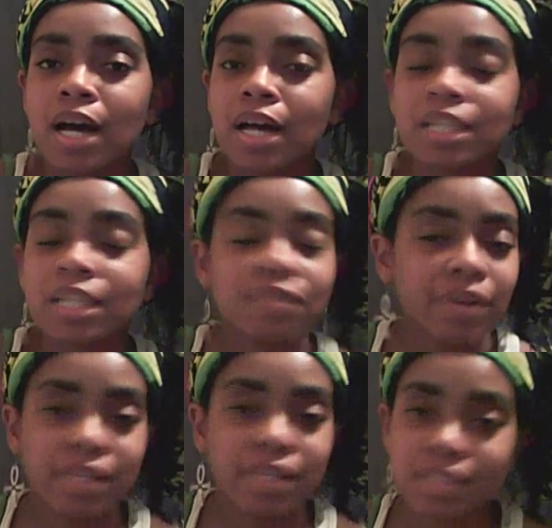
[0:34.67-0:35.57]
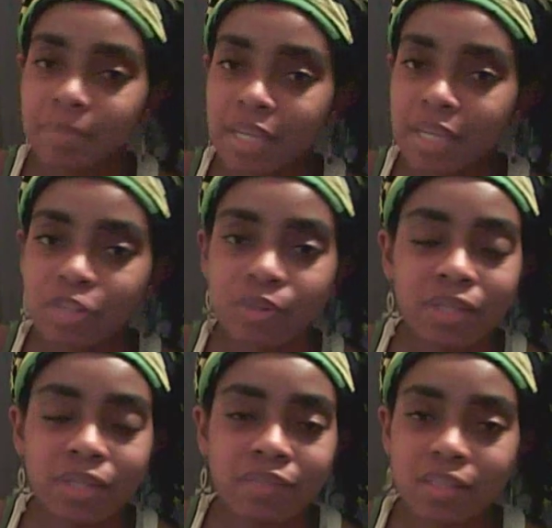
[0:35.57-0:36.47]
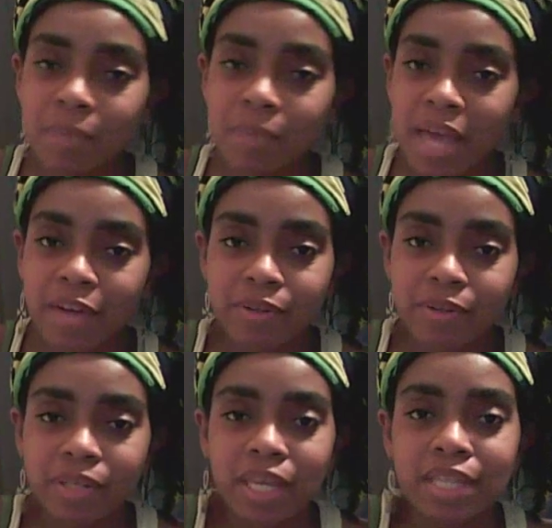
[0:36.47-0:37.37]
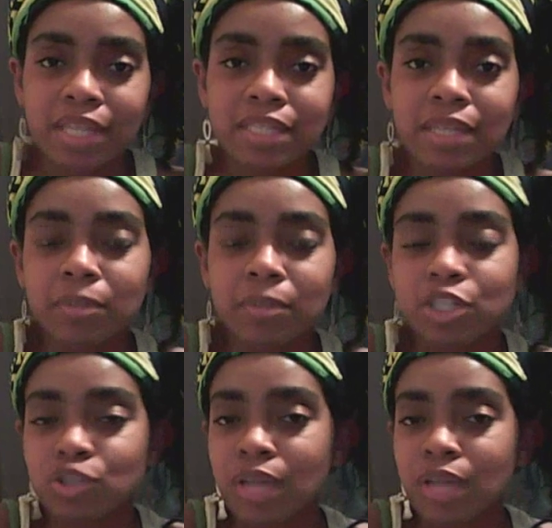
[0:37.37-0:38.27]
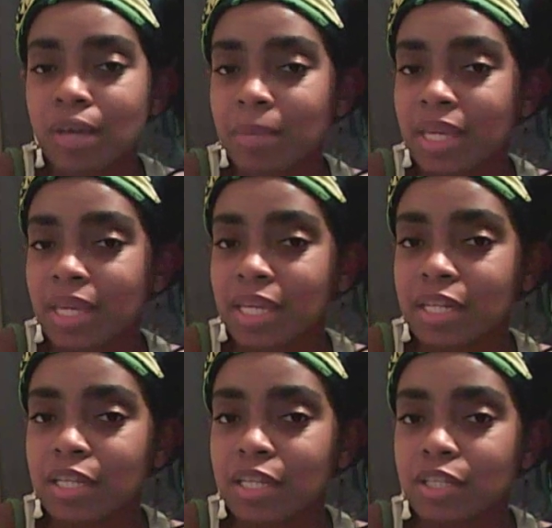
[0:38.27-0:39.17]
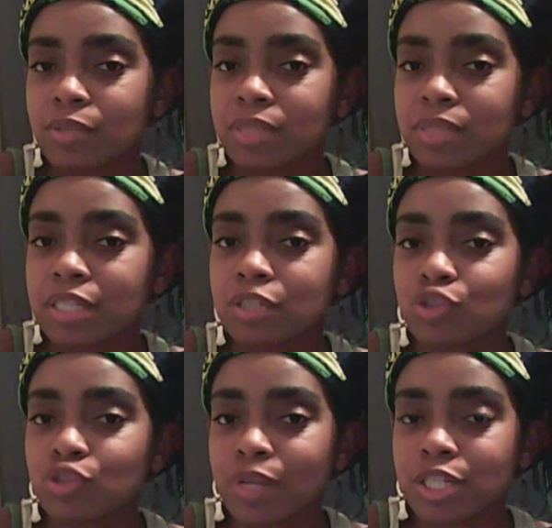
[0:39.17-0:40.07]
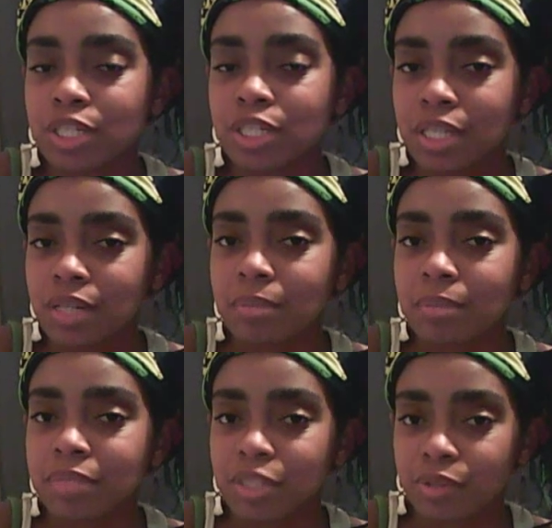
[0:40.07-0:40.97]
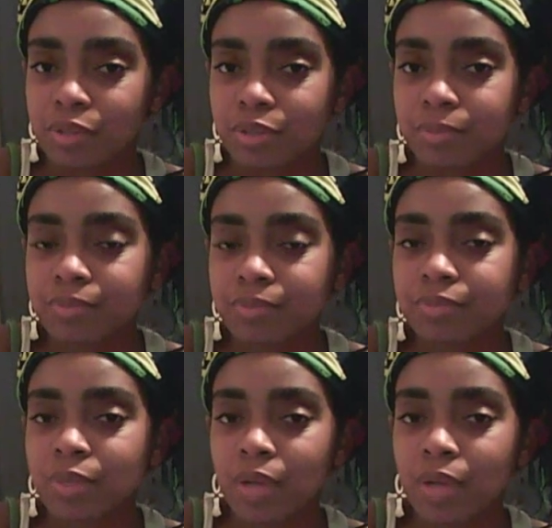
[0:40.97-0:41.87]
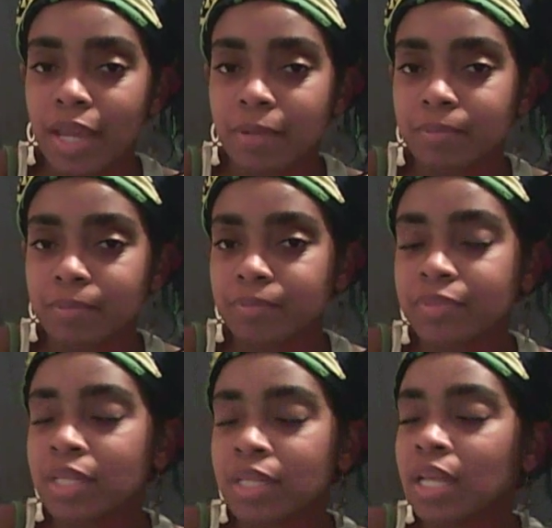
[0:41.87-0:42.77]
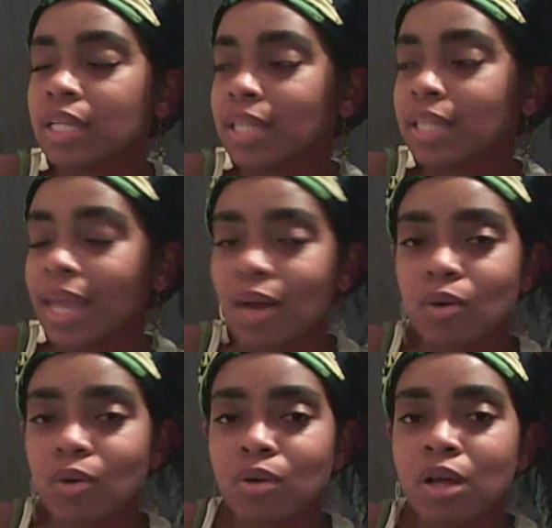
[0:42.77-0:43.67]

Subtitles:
It's very easy to make. You don't even need a pattern, and today I'm going to show you how to make it using stretch knit material. Okay, now